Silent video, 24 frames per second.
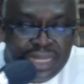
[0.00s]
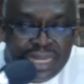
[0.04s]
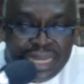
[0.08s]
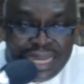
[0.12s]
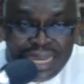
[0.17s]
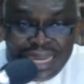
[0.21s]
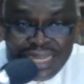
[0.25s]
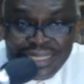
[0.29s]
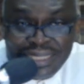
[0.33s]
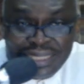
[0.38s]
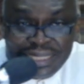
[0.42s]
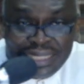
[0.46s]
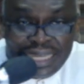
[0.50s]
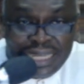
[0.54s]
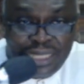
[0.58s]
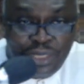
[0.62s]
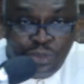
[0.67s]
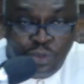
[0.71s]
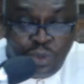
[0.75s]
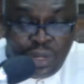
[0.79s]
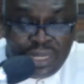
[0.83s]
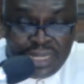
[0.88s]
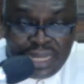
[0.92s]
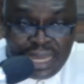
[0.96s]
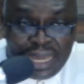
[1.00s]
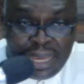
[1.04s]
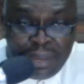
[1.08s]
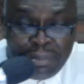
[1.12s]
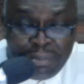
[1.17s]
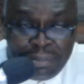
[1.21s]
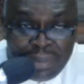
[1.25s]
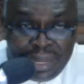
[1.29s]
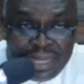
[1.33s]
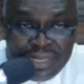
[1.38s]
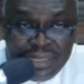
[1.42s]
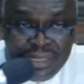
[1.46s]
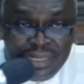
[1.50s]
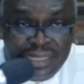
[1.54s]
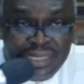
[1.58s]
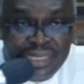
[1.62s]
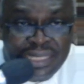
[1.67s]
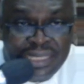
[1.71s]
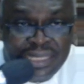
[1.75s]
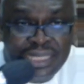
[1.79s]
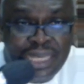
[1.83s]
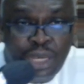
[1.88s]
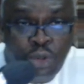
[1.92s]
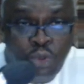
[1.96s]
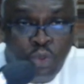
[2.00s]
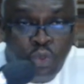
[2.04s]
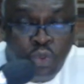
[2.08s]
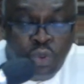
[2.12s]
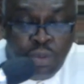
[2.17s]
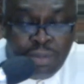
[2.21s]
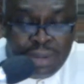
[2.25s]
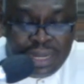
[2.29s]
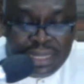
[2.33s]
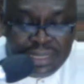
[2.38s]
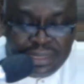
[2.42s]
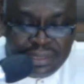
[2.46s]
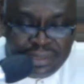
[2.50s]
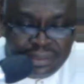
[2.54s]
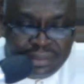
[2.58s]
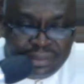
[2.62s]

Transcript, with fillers: I said when a man sees a woman